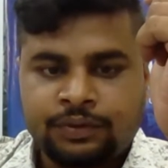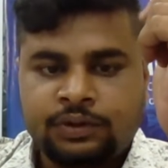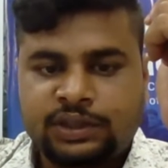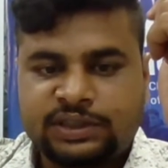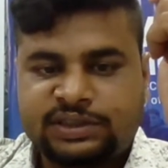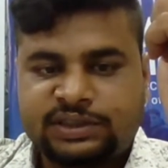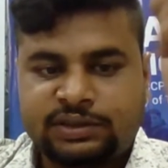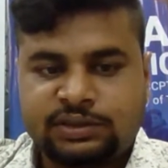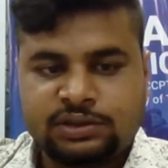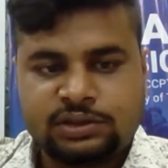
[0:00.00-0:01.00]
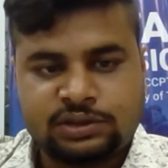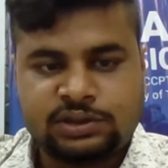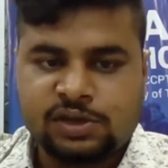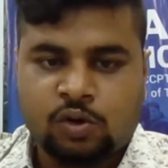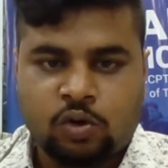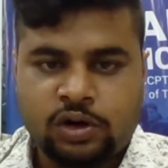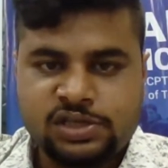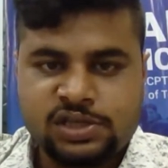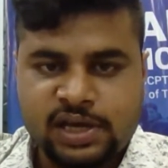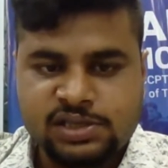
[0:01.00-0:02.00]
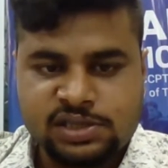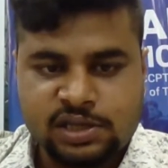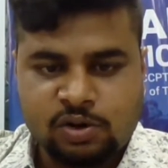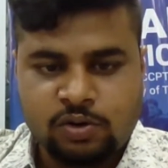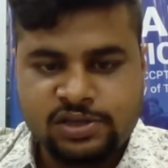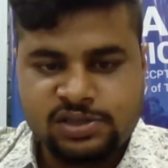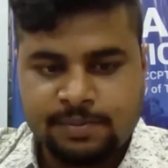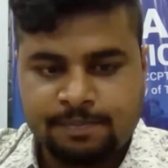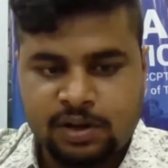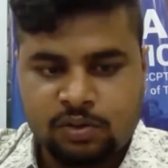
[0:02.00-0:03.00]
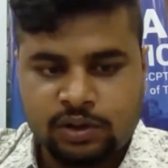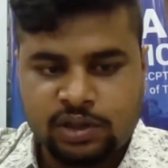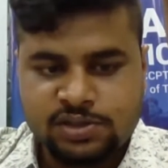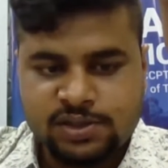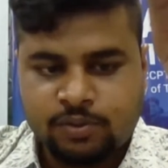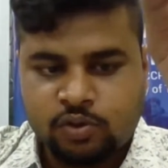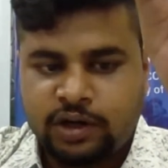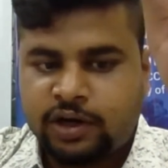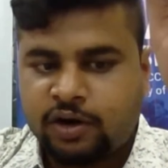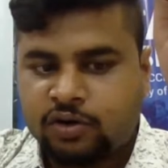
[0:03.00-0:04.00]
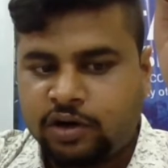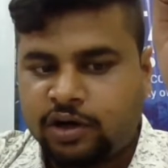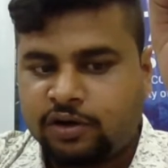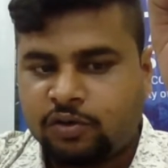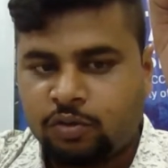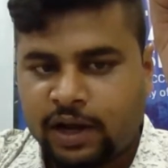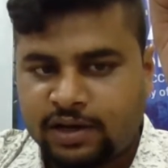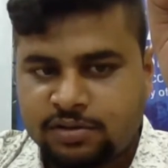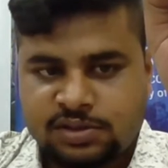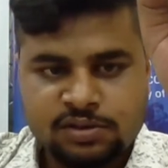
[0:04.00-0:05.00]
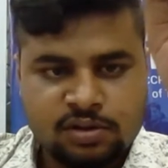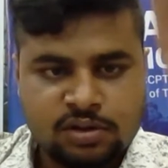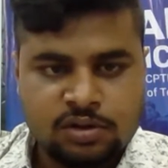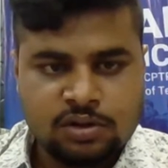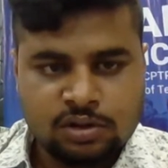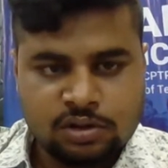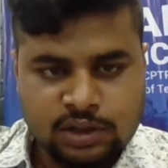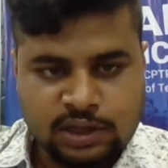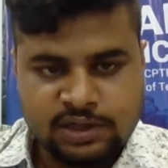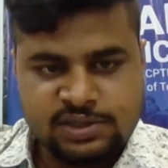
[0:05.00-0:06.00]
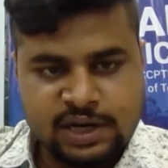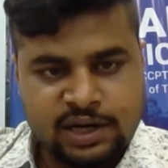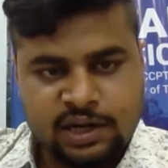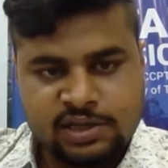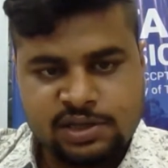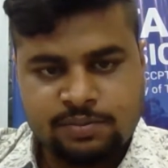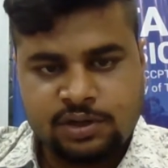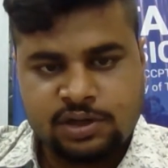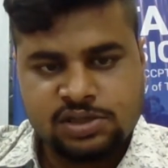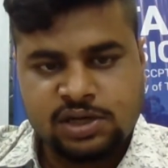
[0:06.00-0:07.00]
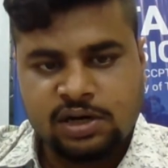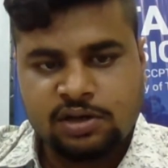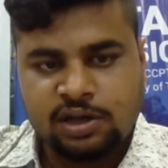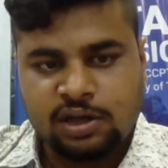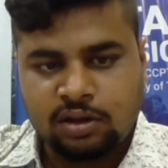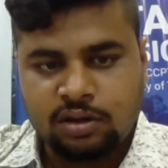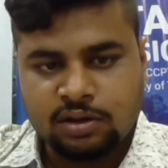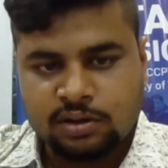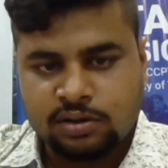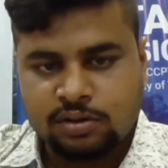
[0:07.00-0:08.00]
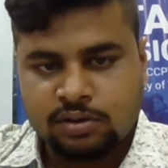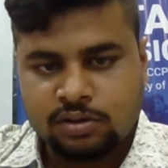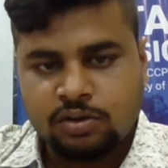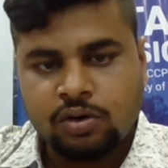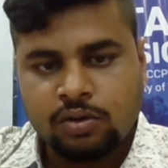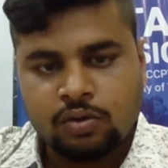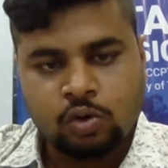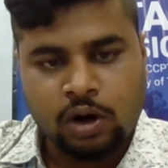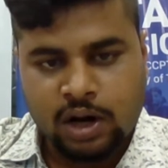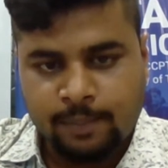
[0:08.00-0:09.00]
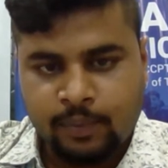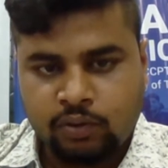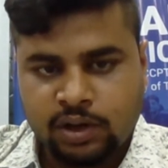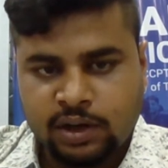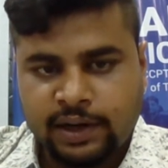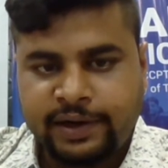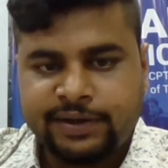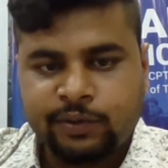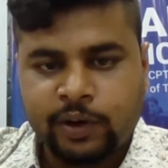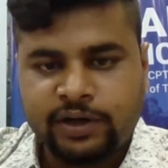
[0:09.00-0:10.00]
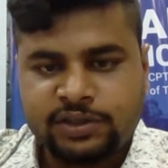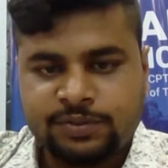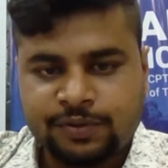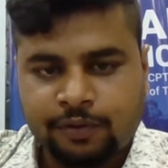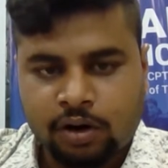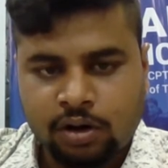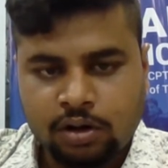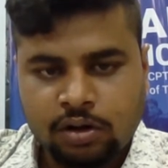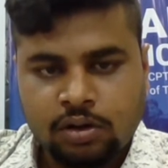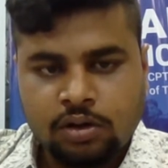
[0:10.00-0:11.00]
Thus, the code is like the code is simple within some 20 or 22 lines. It is sending some digital key to our computer and it waits for